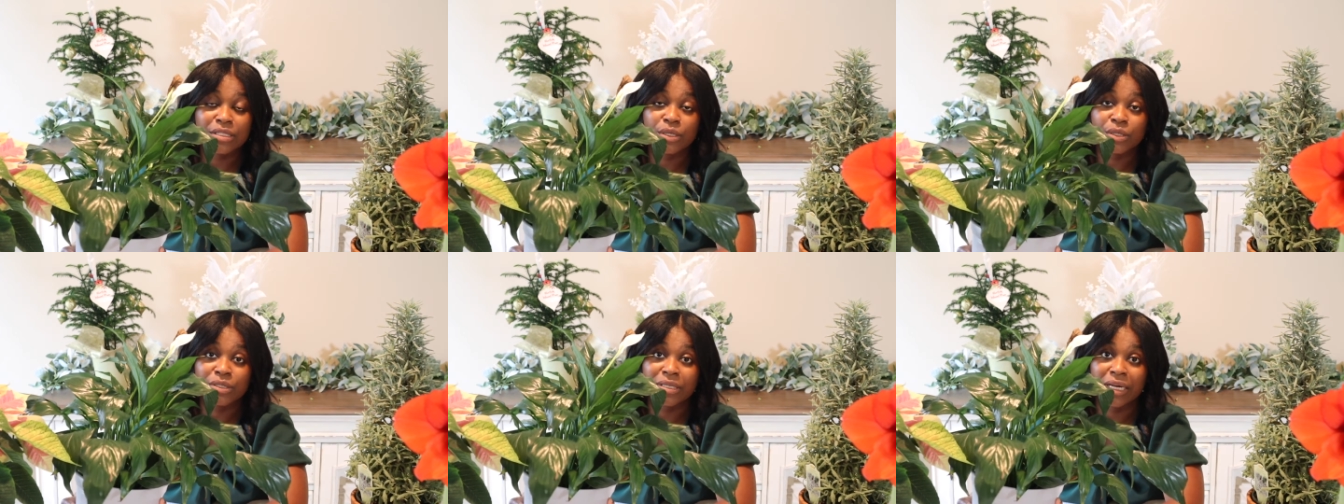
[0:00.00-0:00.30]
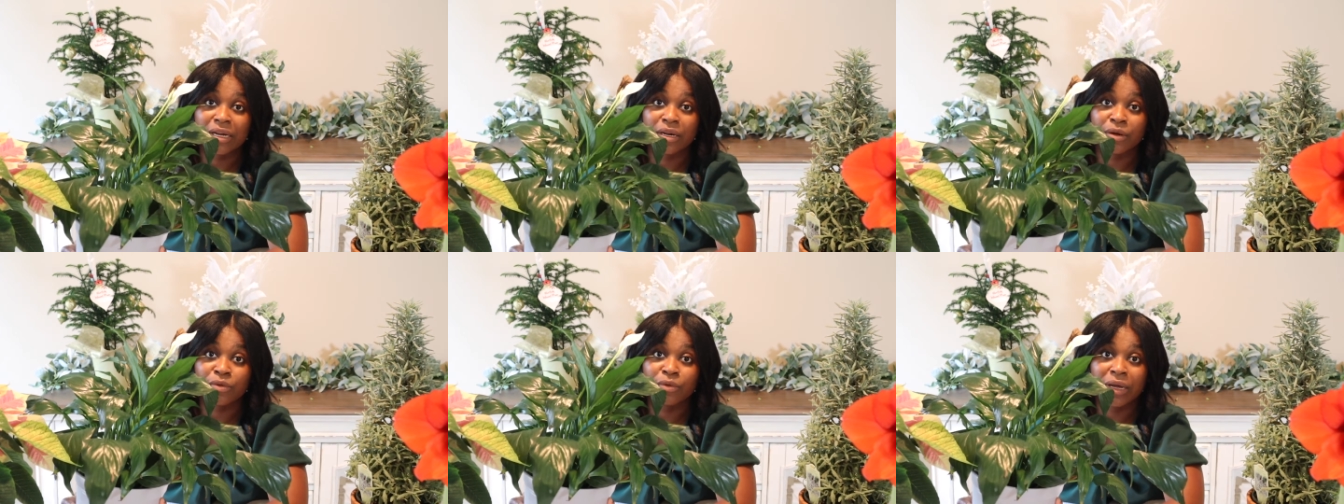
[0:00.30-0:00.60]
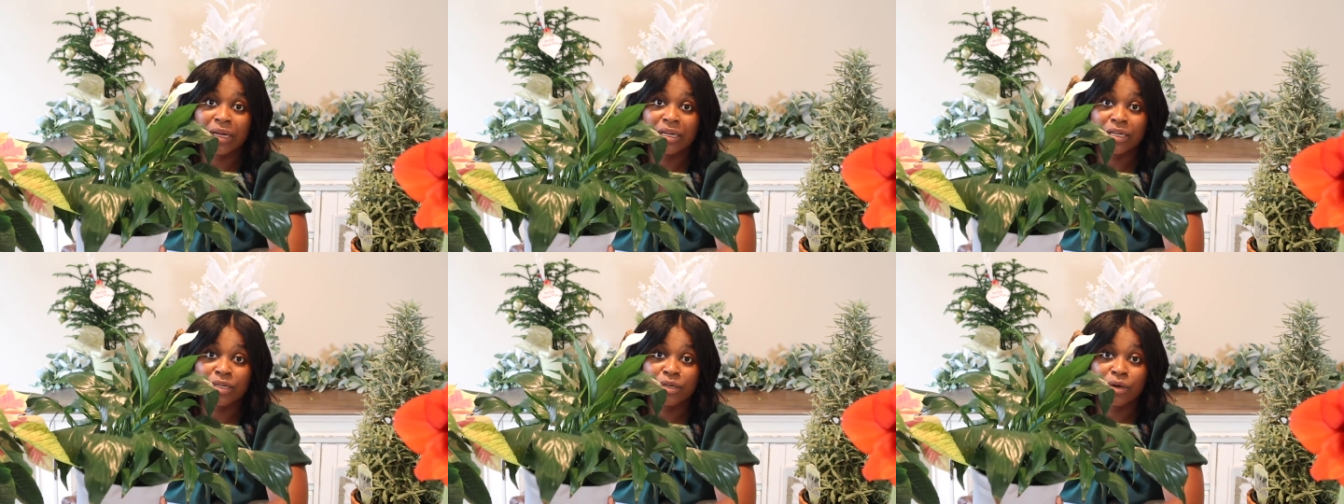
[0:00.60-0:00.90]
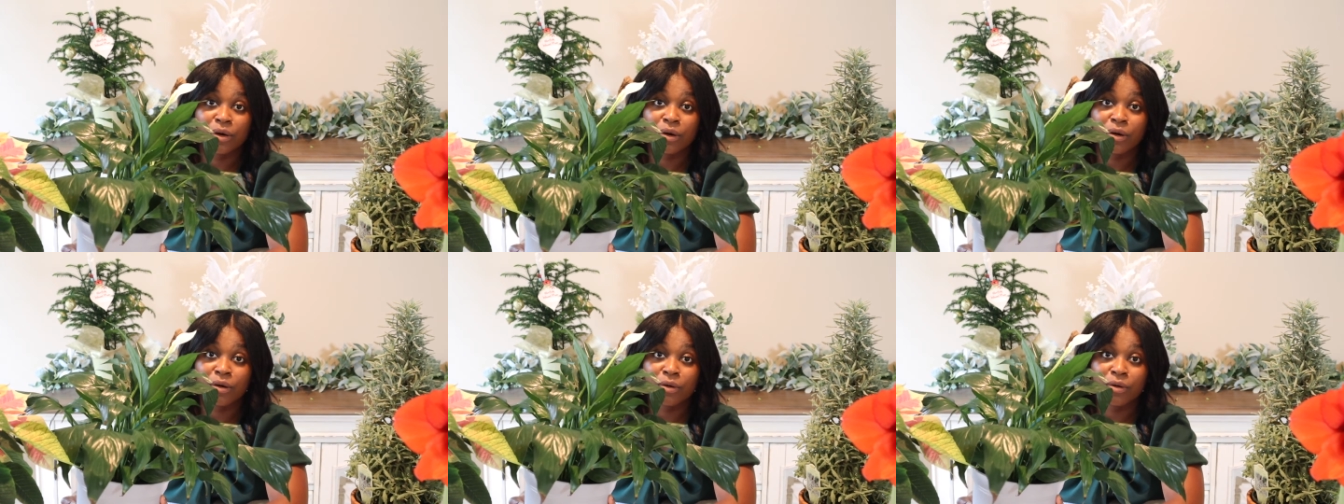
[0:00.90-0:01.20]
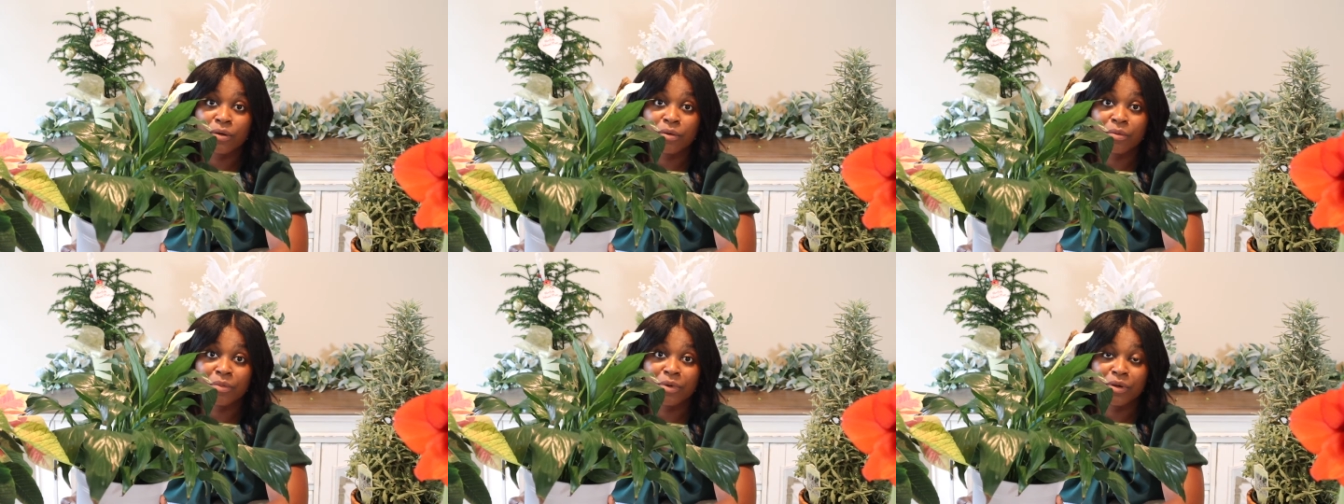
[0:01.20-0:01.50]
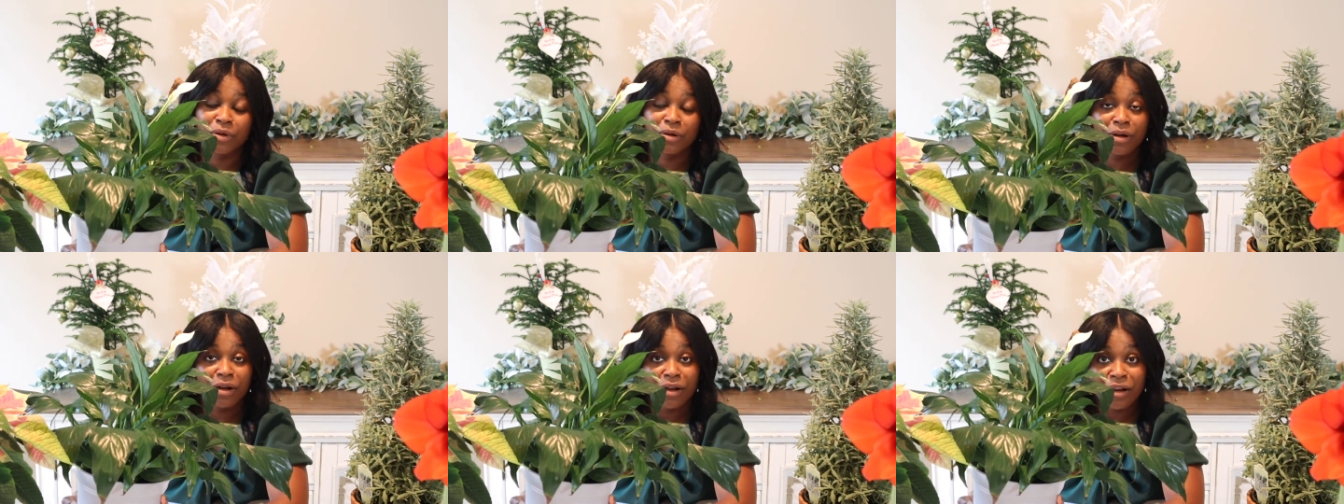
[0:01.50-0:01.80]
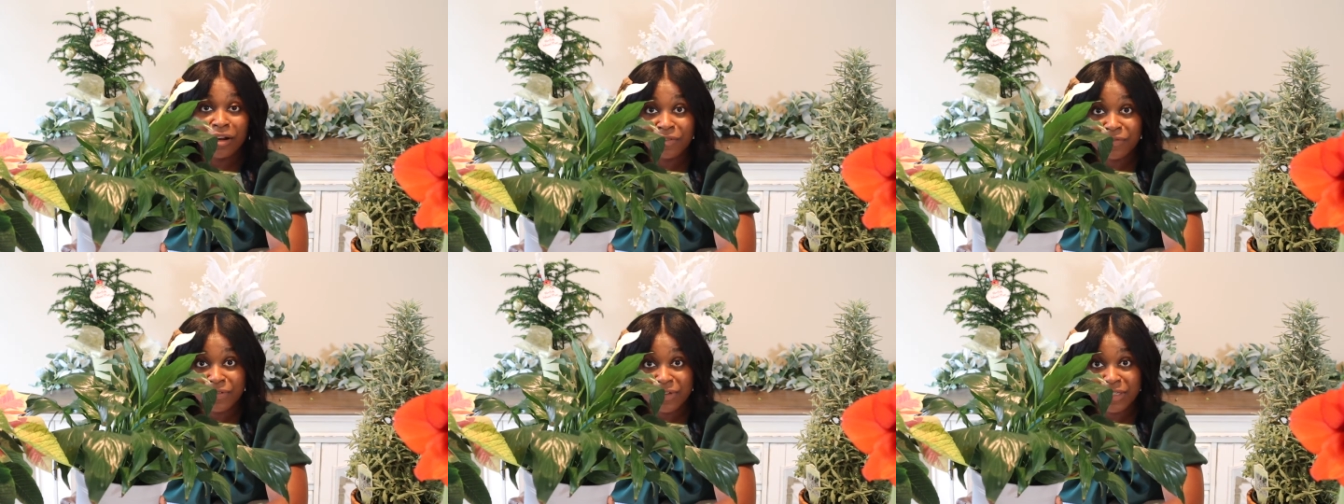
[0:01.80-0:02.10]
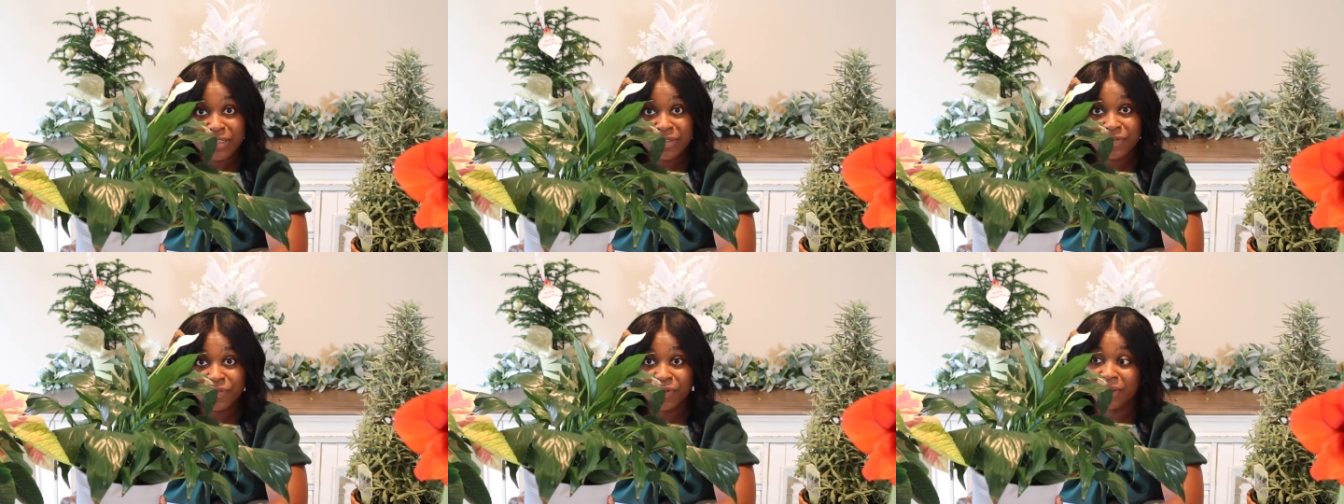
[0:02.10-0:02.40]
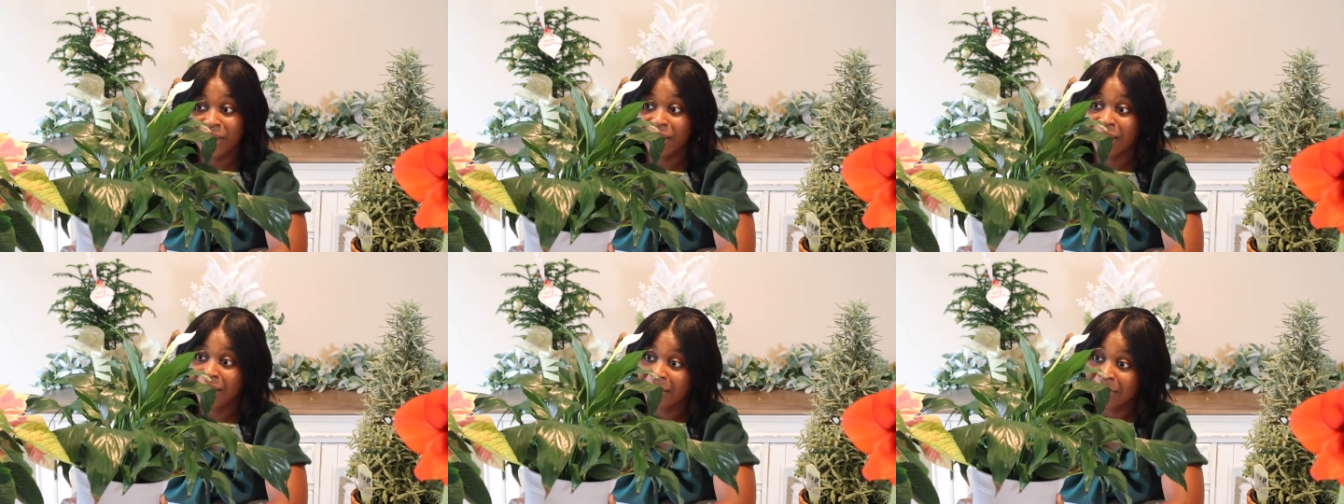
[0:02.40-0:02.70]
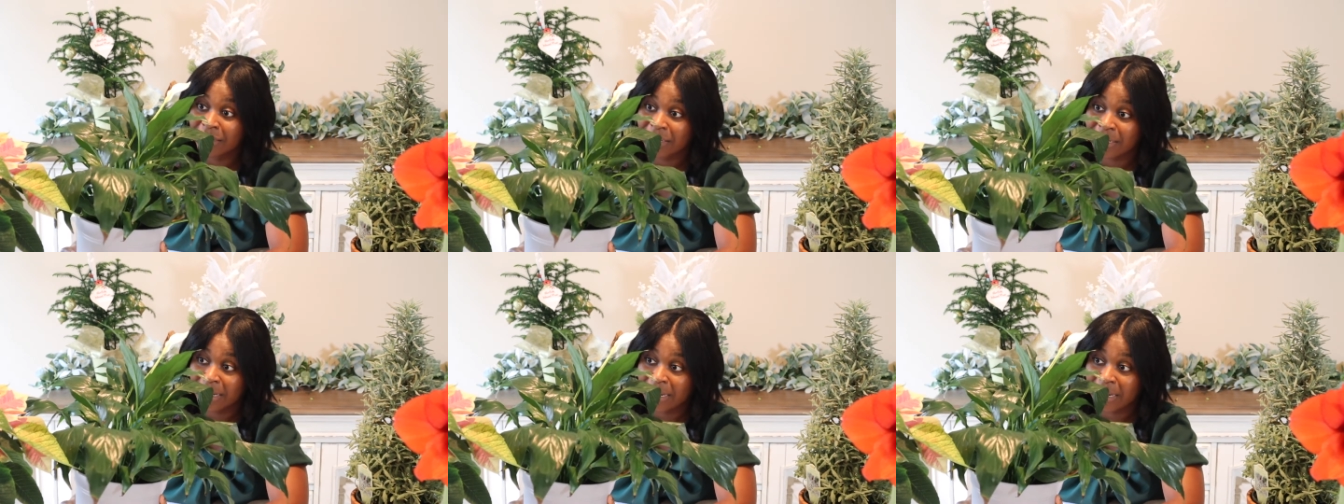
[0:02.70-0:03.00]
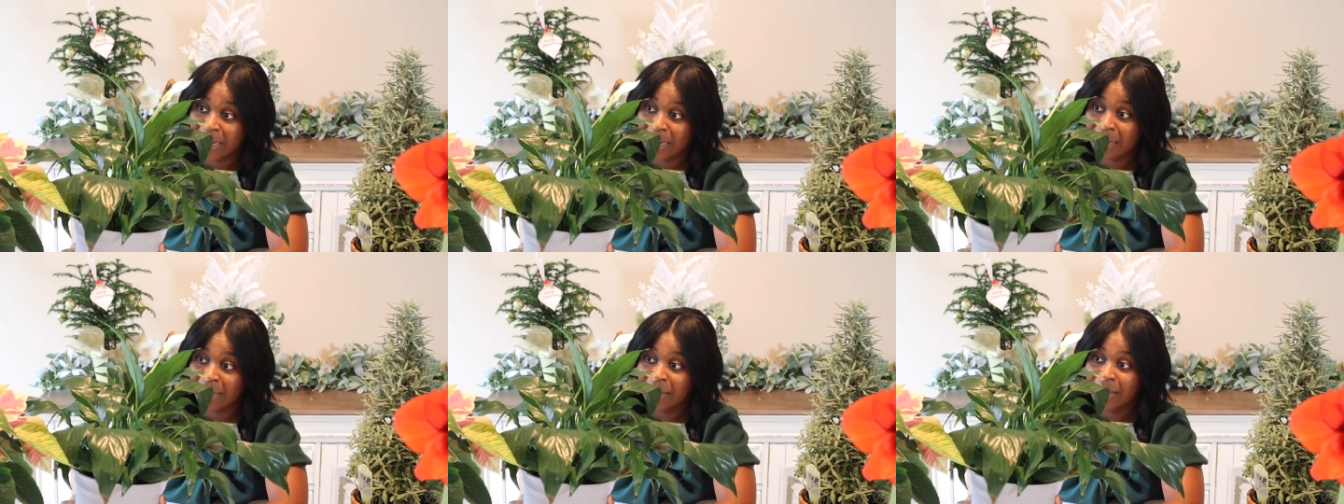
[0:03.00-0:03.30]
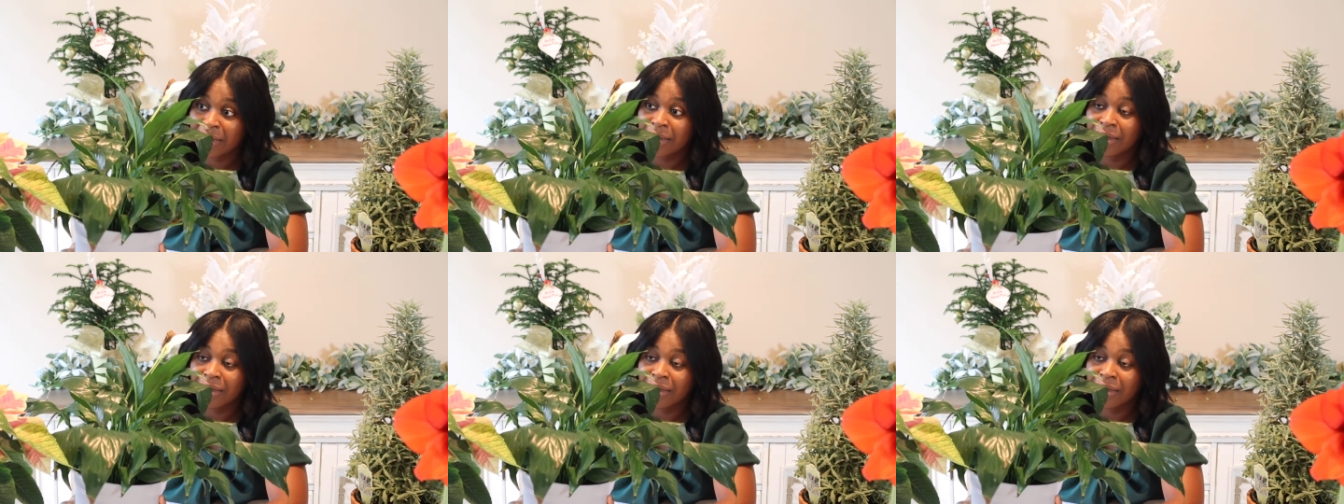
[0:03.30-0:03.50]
to decorate your home or office for the holiday.